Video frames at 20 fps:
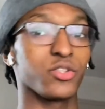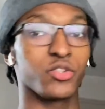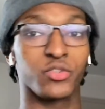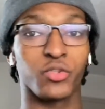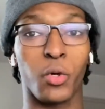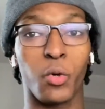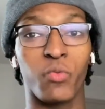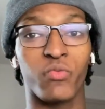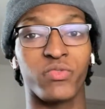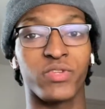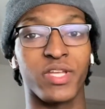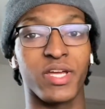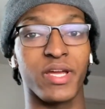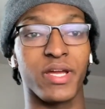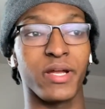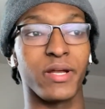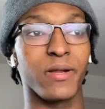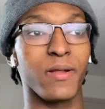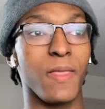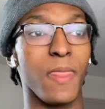Drove
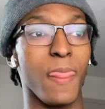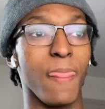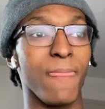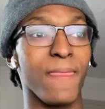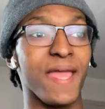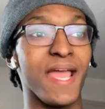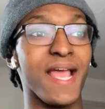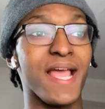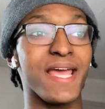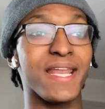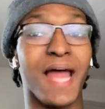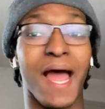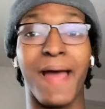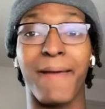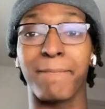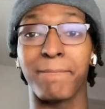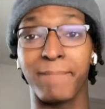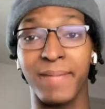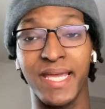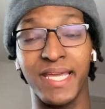there. And
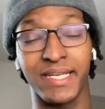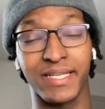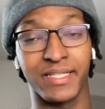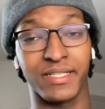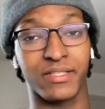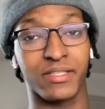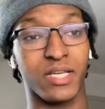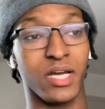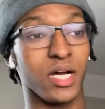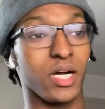I made it.